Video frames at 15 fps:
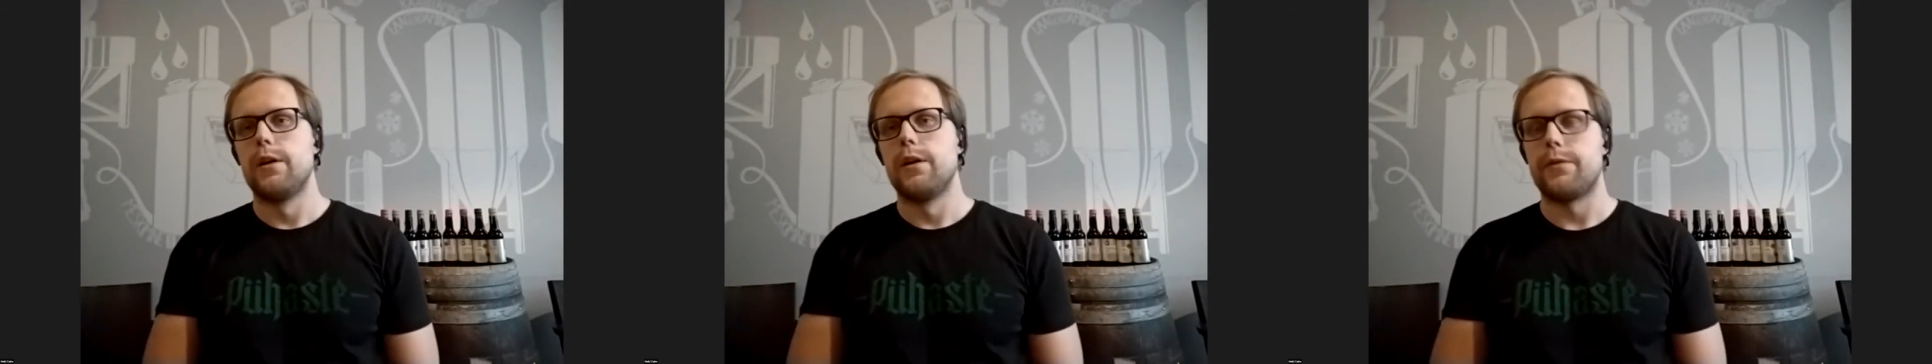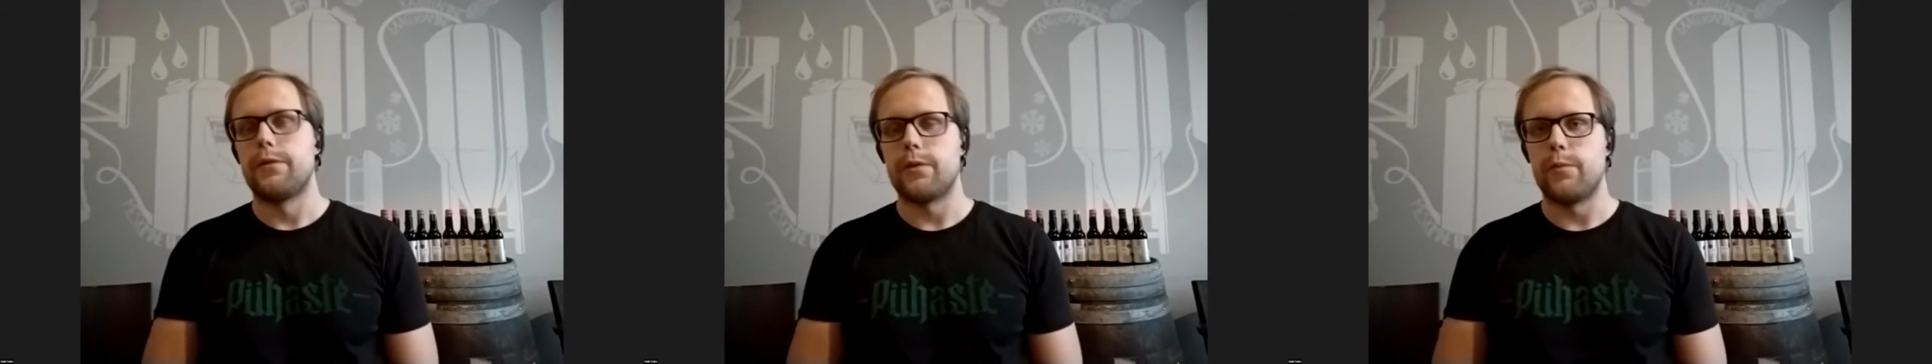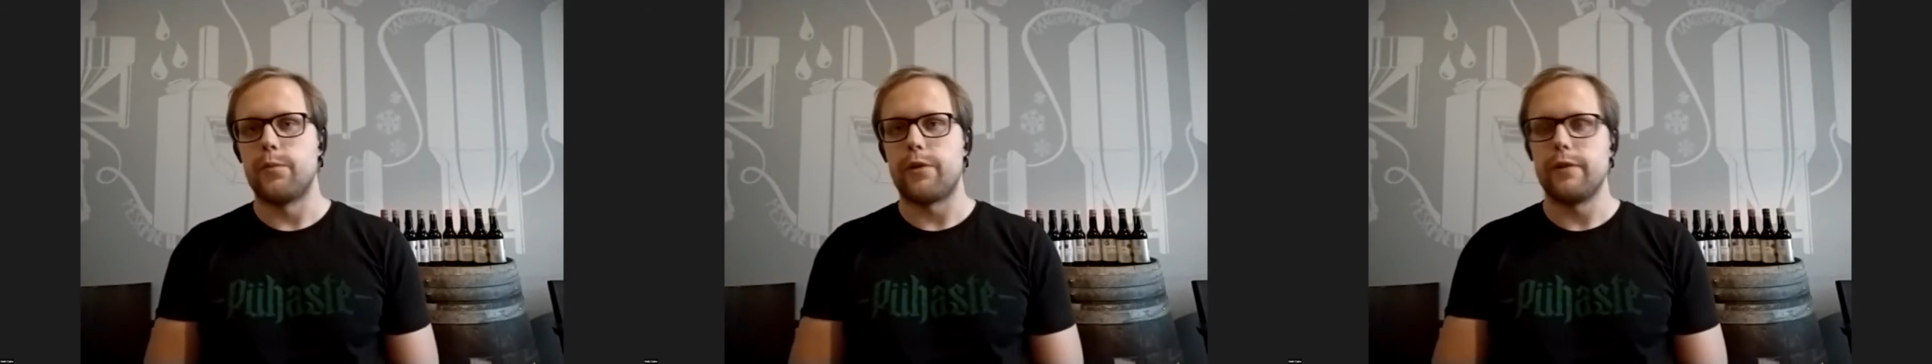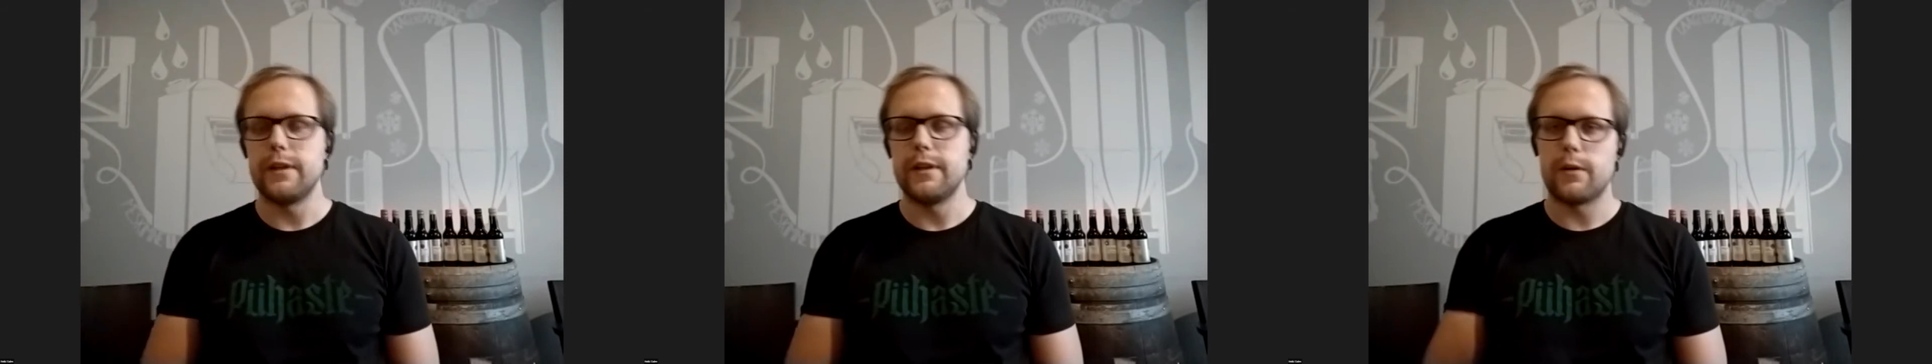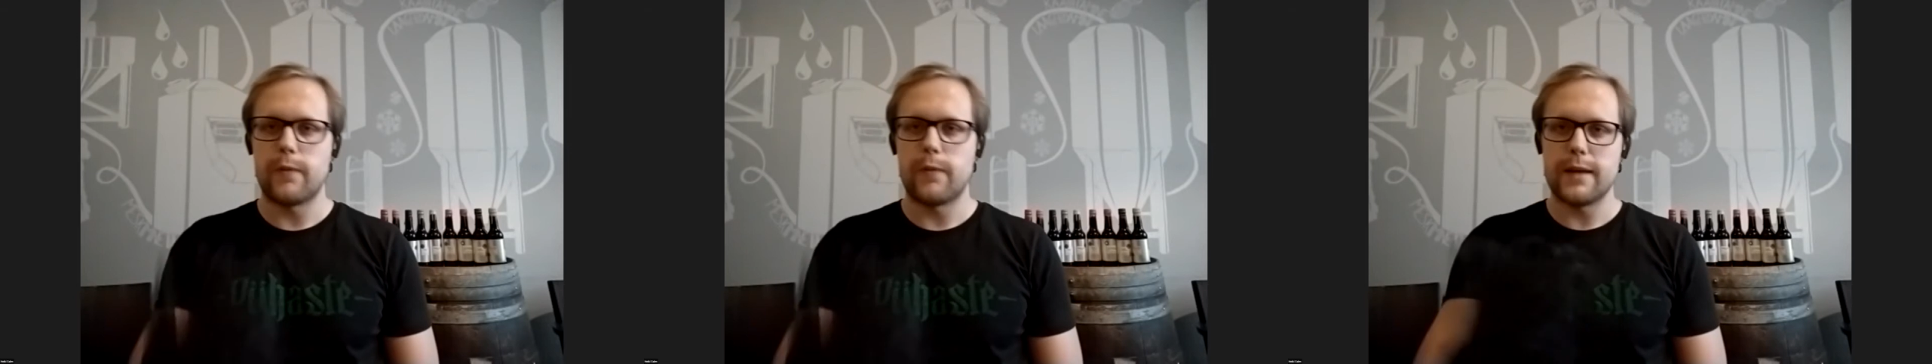from
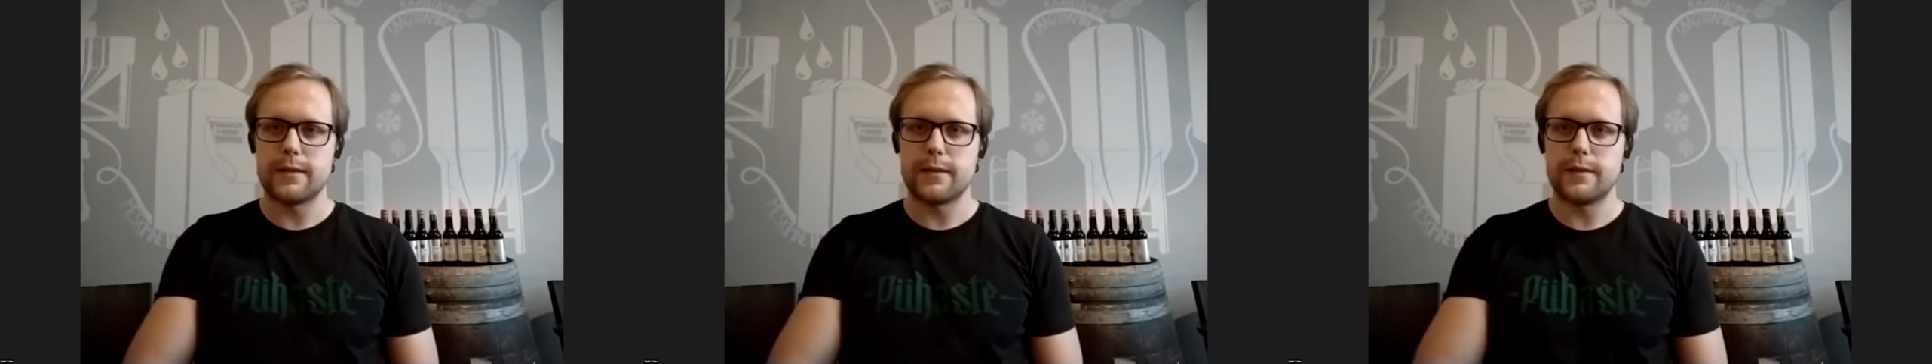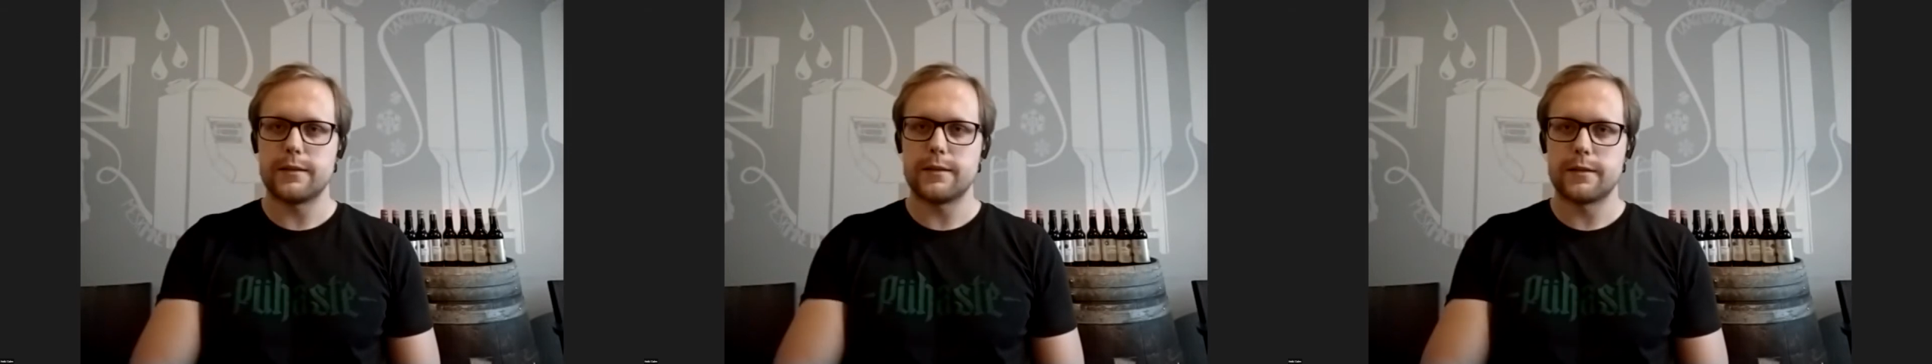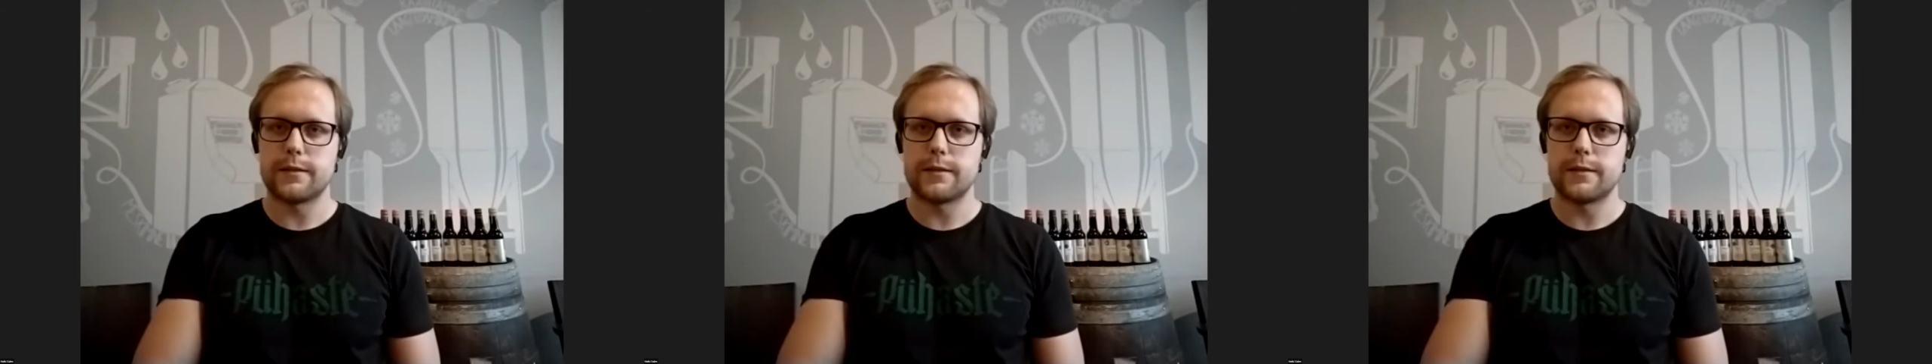Berliner Weisses,